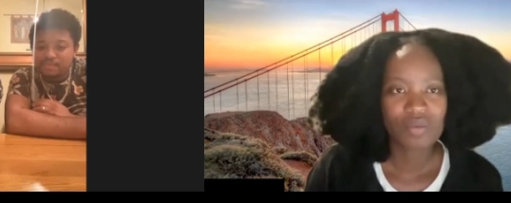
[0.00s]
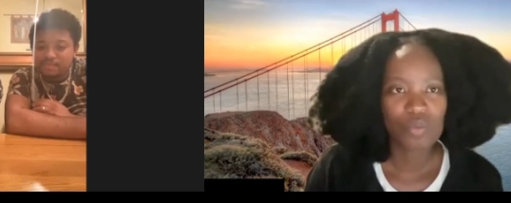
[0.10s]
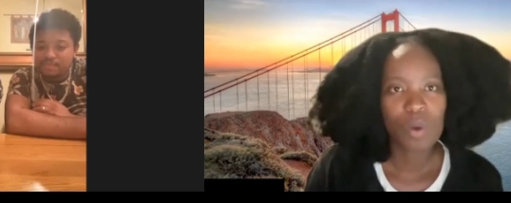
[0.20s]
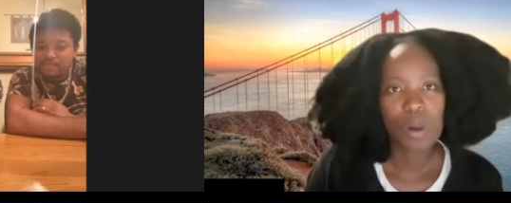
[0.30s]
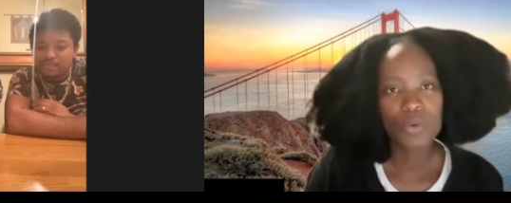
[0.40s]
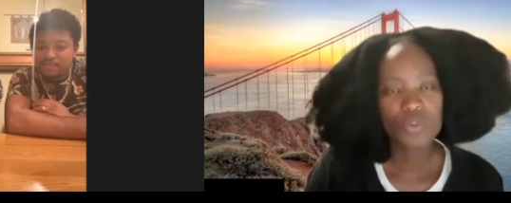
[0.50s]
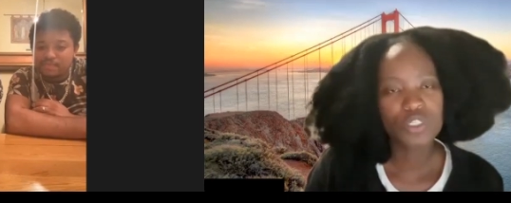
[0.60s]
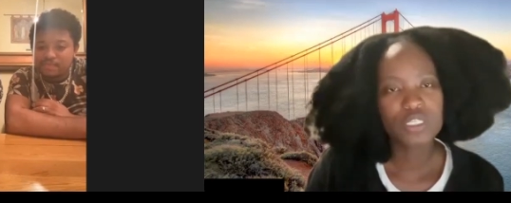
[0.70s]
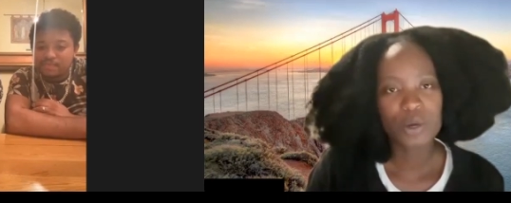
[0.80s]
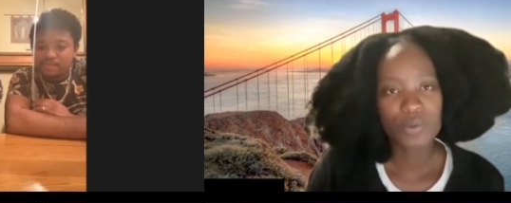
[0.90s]
Speaker 1: what would
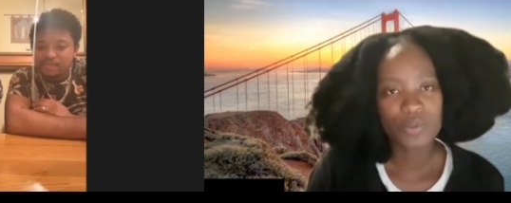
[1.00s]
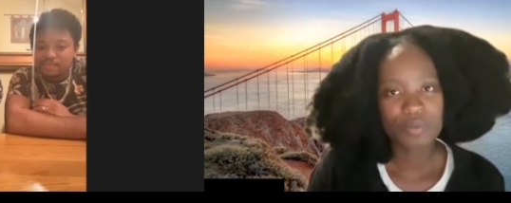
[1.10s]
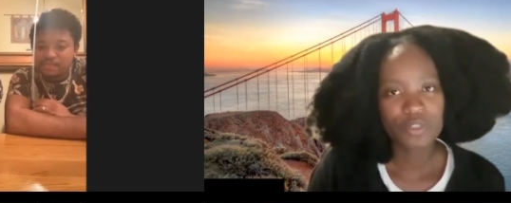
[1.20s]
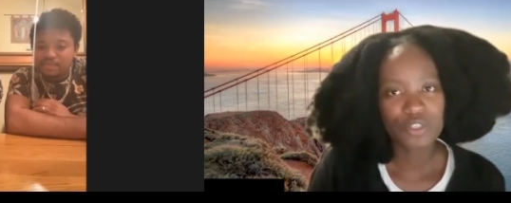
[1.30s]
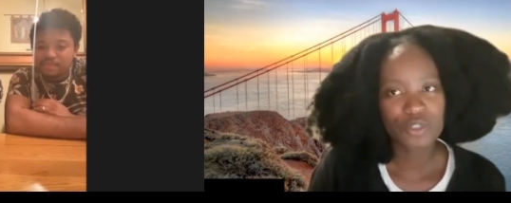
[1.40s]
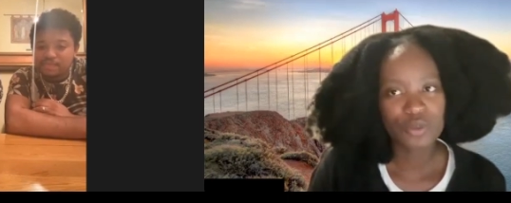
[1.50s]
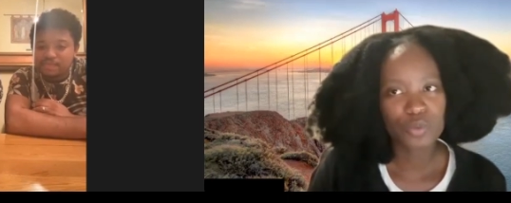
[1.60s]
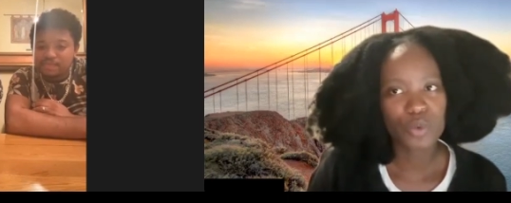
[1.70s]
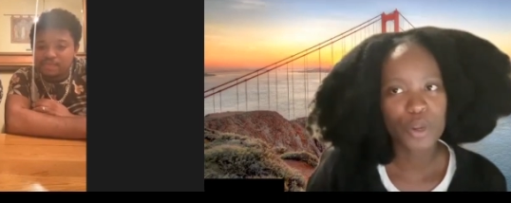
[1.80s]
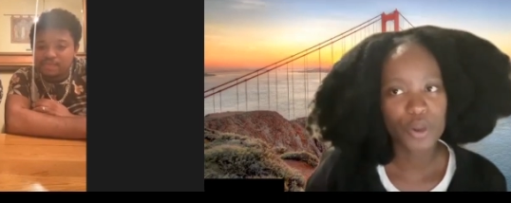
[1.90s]
you tell them to
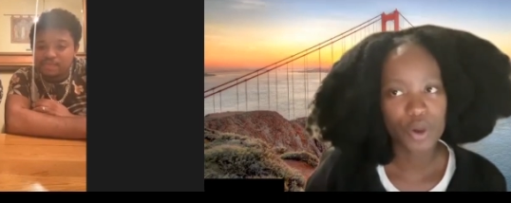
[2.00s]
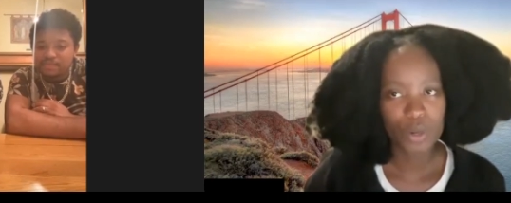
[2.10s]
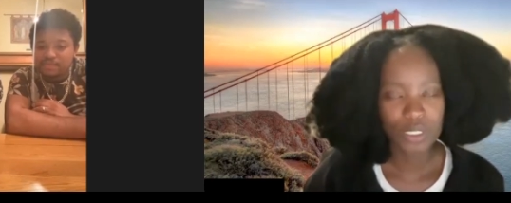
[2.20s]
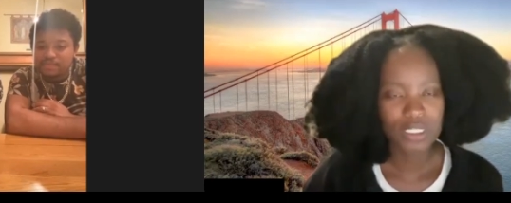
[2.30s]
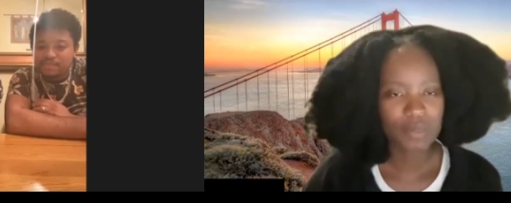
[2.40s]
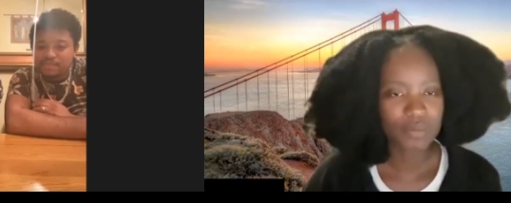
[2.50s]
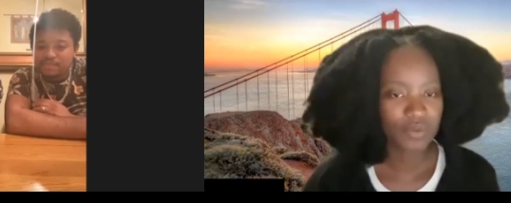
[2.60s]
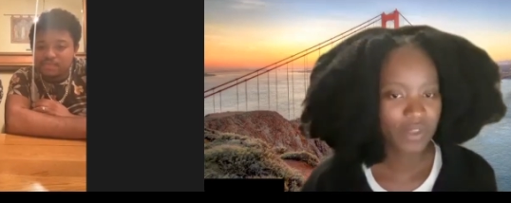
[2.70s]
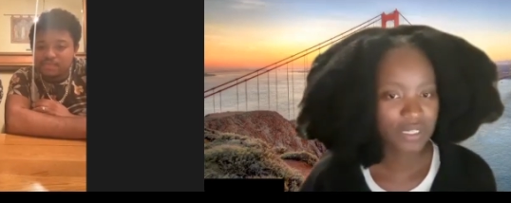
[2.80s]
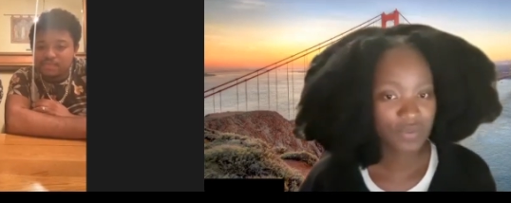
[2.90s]
work on in terms
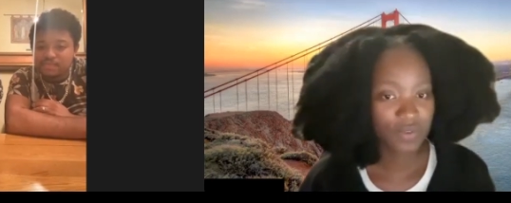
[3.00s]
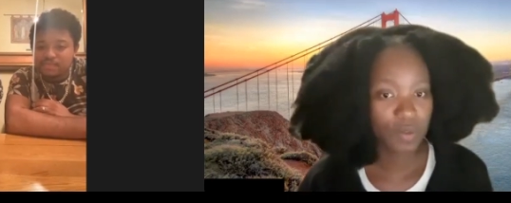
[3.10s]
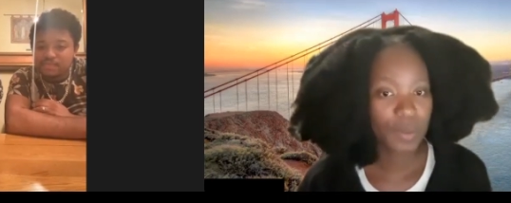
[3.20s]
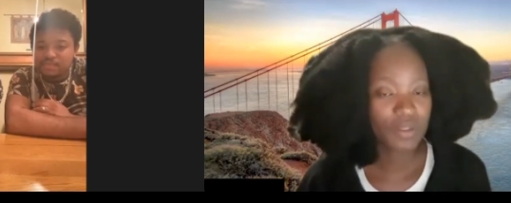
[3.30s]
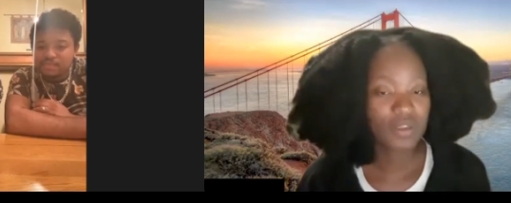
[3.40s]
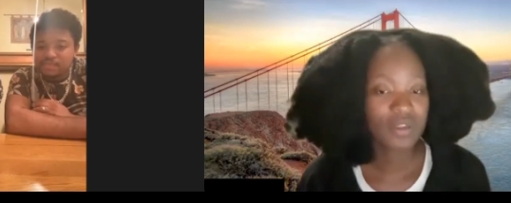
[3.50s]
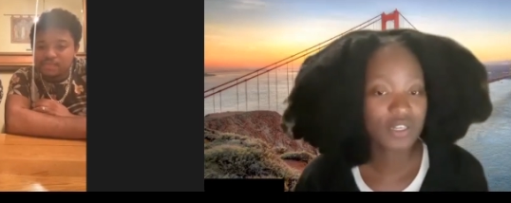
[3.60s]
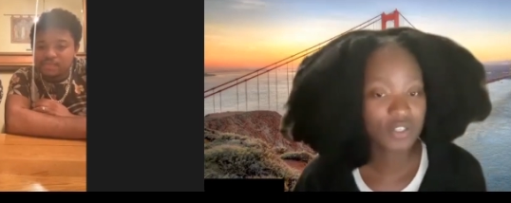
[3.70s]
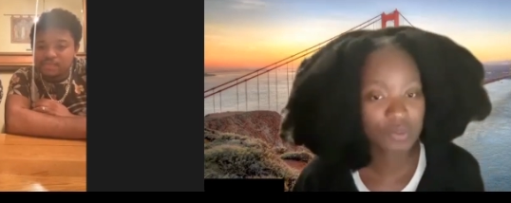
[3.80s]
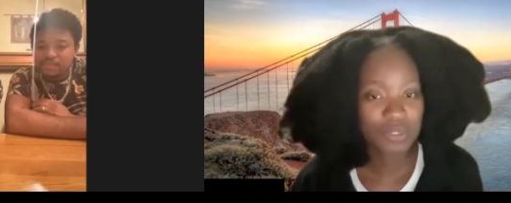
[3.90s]
of like developing their
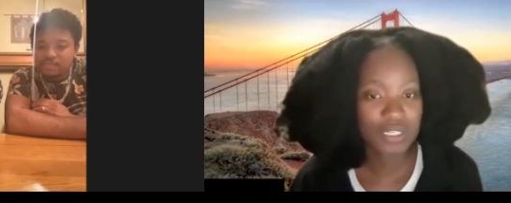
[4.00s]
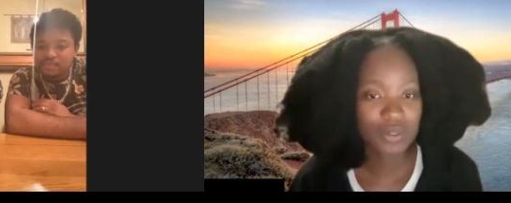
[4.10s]
leadership